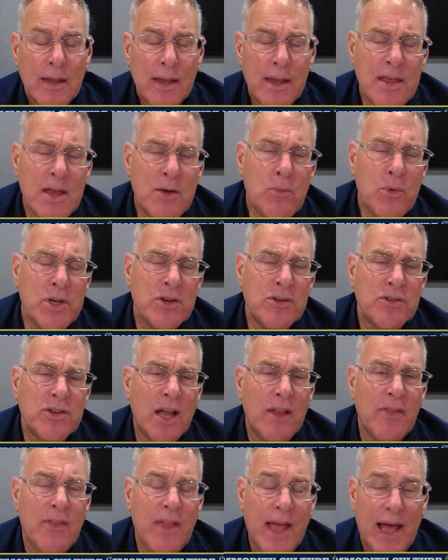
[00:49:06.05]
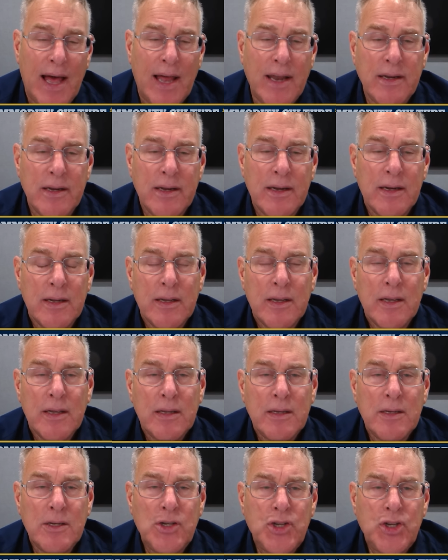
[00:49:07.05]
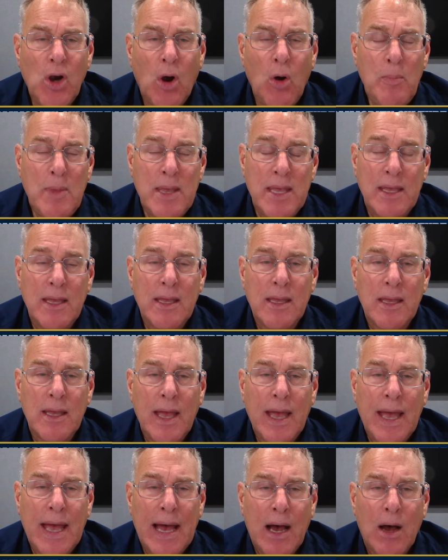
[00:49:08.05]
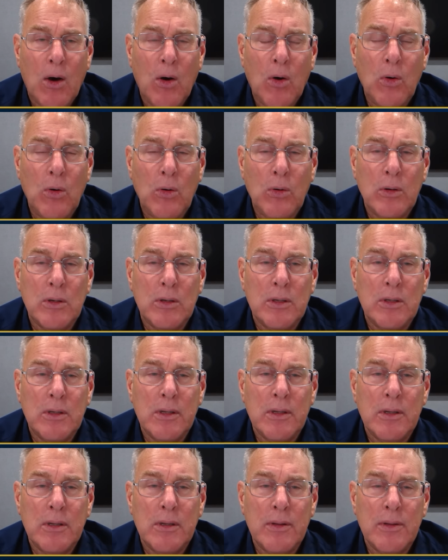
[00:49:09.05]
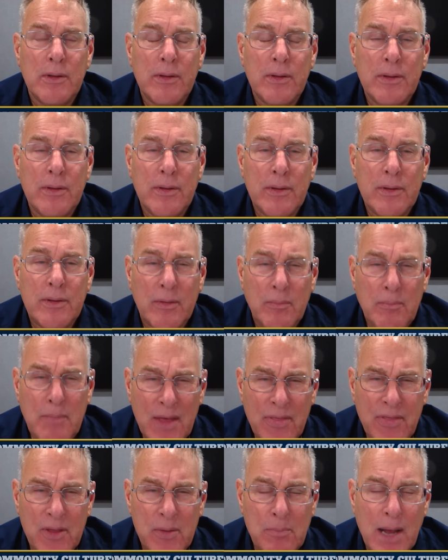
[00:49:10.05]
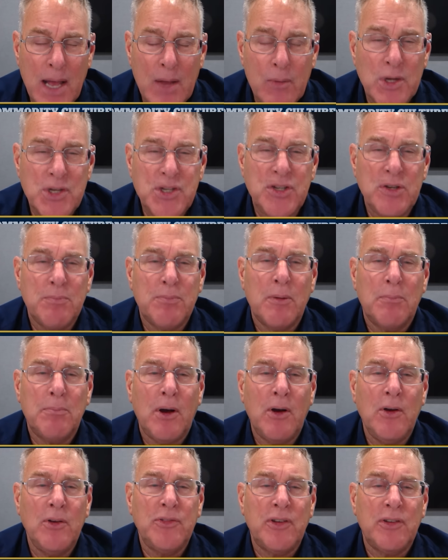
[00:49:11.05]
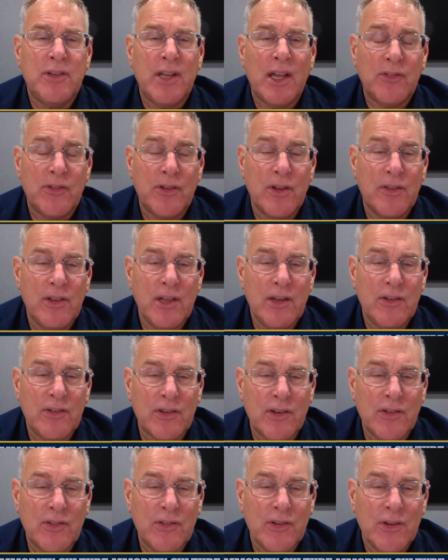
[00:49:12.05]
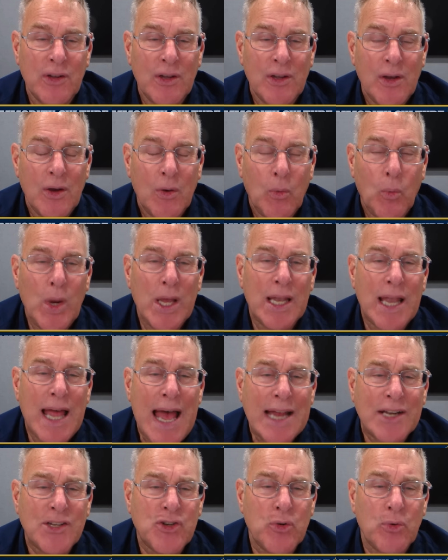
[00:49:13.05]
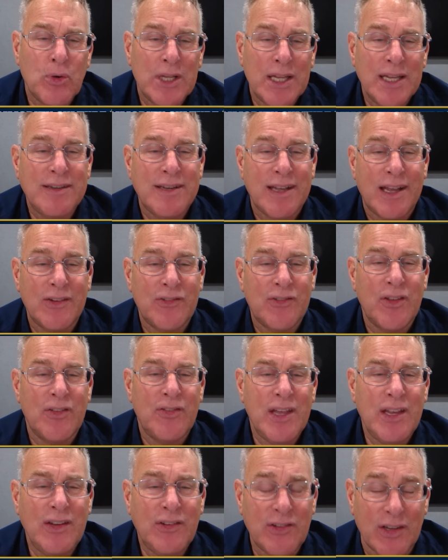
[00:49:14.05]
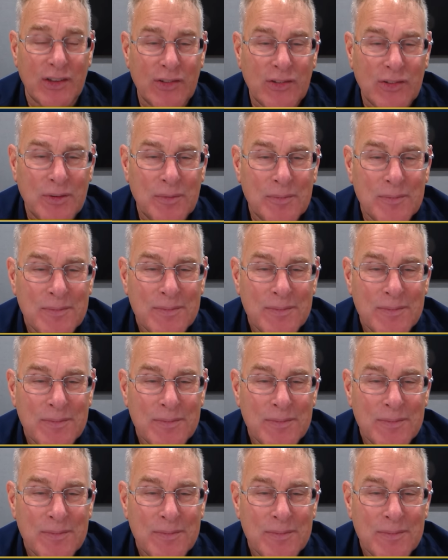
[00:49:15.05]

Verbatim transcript: And then when you're done that, show me how the method by which you propose to test the thesis will actually test the thesis.